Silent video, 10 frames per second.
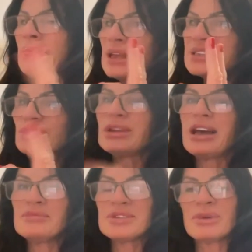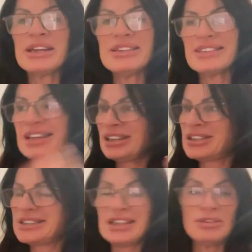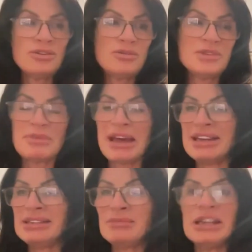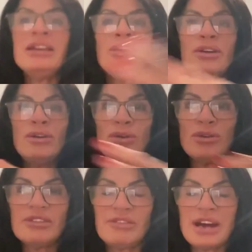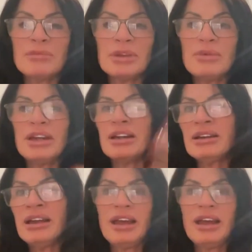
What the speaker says: That's only happened twice, and I could tell who was behind me, who the family were.